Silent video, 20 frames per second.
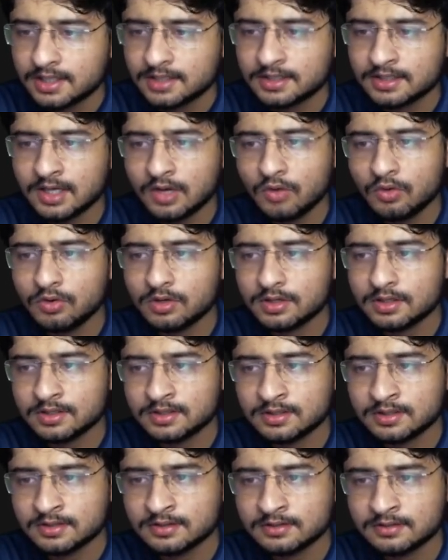Now
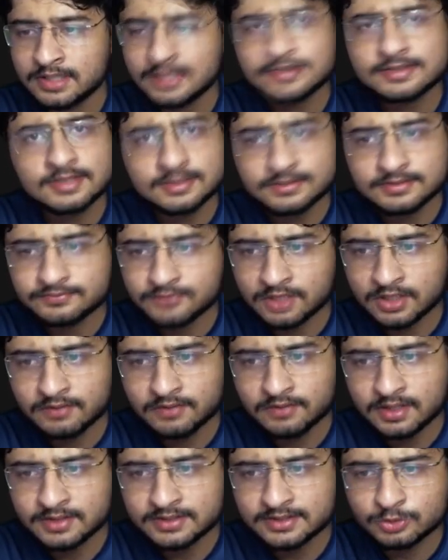let's
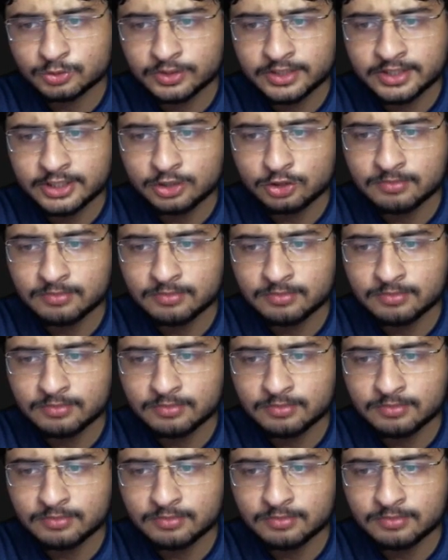convert this quickly